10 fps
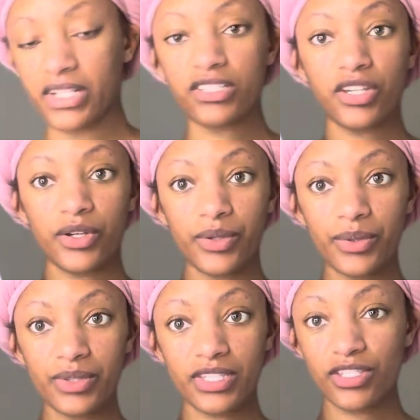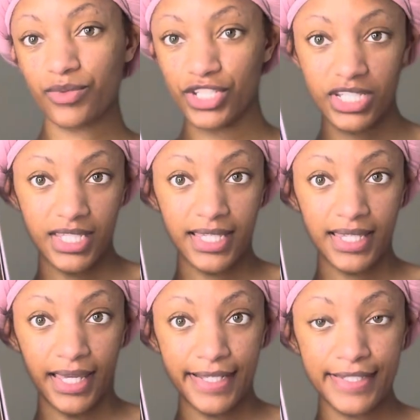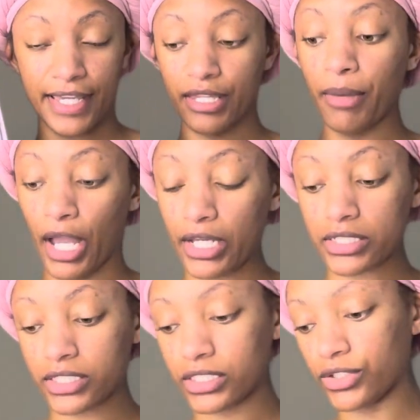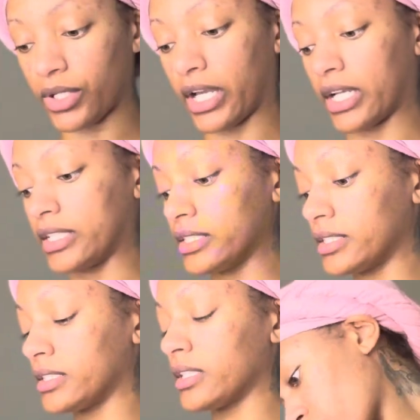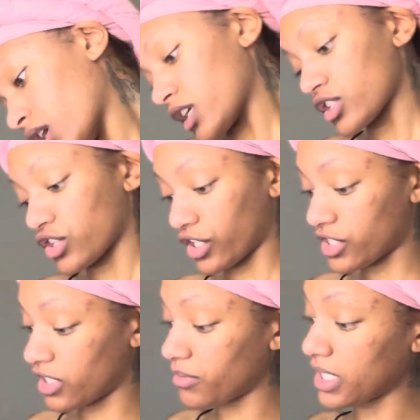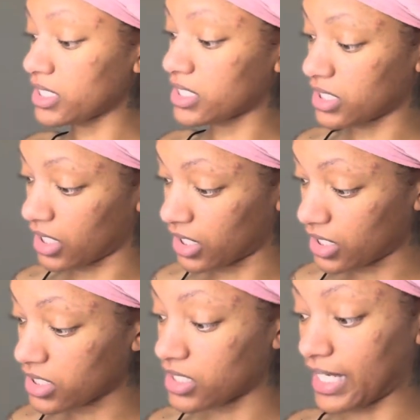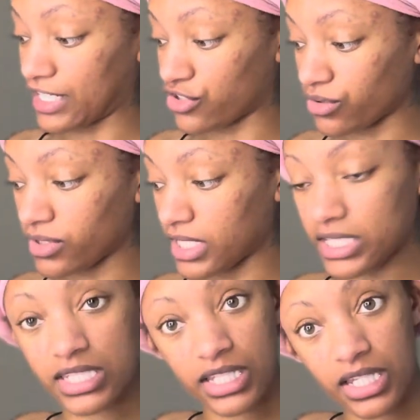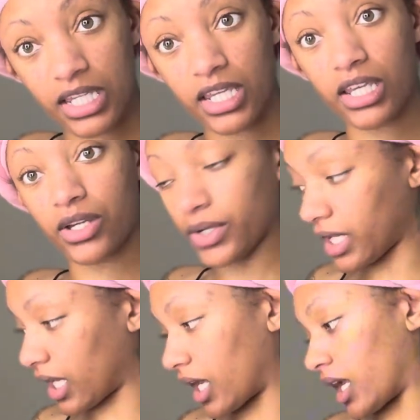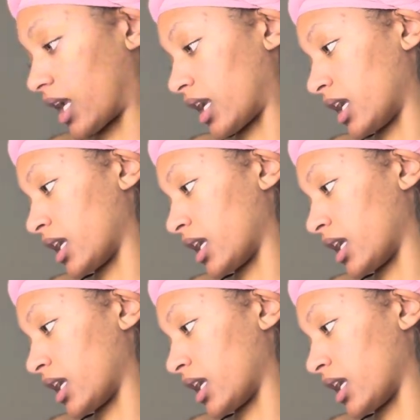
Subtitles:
So this is what she's looking like inside the box, you guys. It's a 13 by 6 natural density, okay.